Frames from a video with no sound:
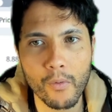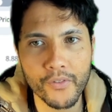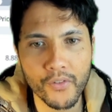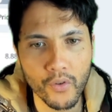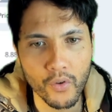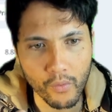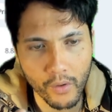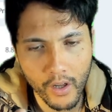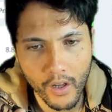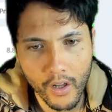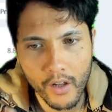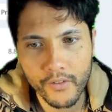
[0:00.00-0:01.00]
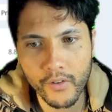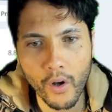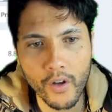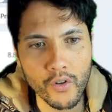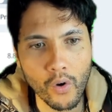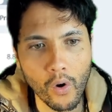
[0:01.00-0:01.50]
to
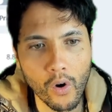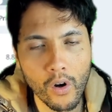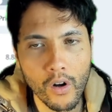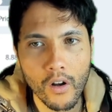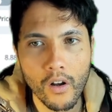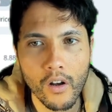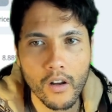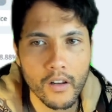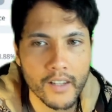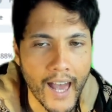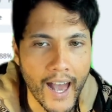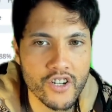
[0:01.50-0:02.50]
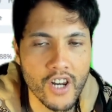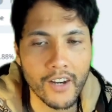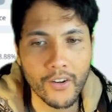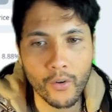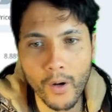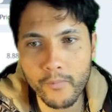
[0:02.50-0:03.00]
turn your cash
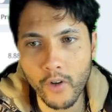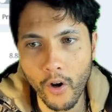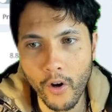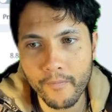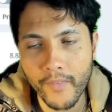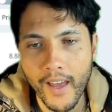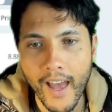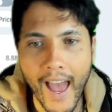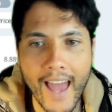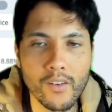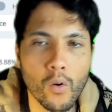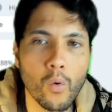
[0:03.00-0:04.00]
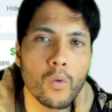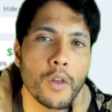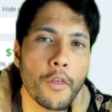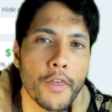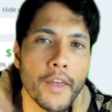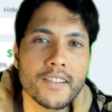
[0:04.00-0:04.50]
into crypto. And all
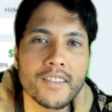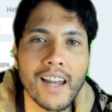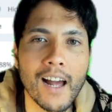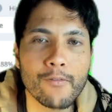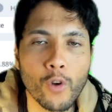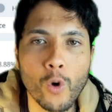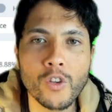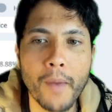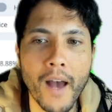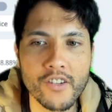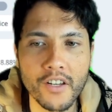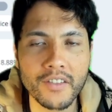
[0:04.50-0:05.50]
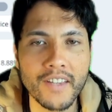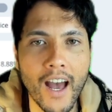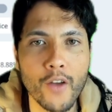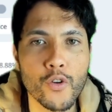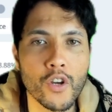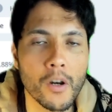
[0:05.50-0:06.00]
the things that I've talked about just
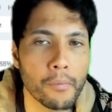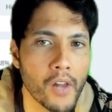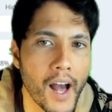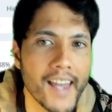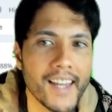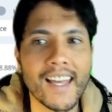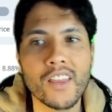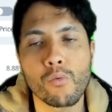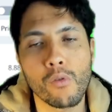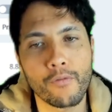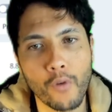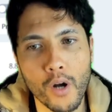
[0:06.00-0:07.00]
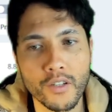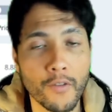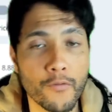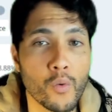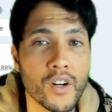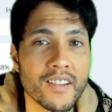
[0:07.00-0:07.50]
now, you can apply it in the reverse.
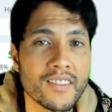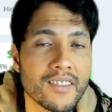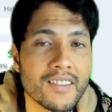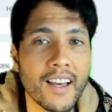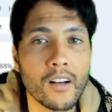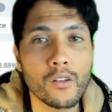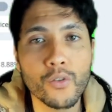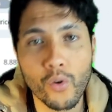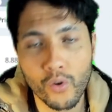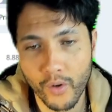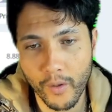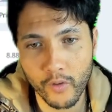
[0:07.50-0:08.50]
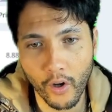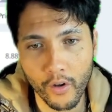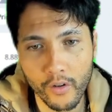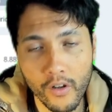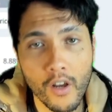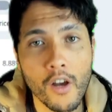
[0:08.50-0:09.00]
If you want to sell your
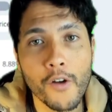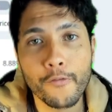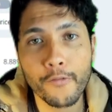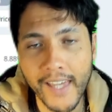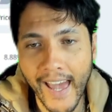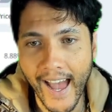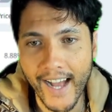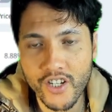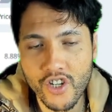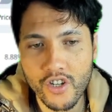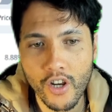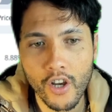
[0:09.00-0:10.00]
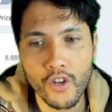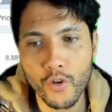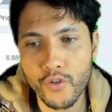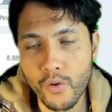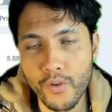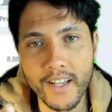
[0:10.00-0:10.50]
crypto for cash,
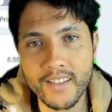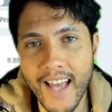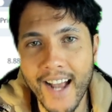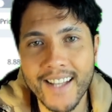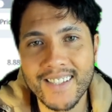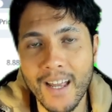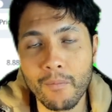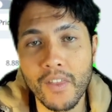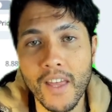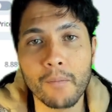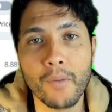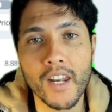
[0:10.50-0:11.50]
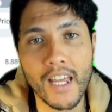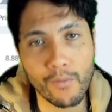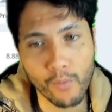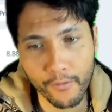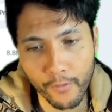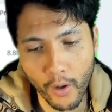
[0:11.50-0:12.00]
you do the exact same thing, but
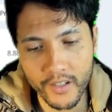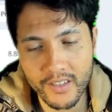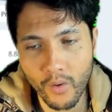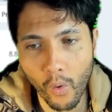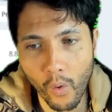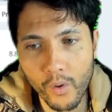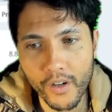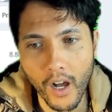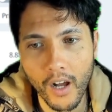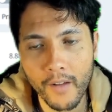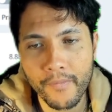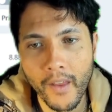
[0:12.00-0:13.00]
in reverse order.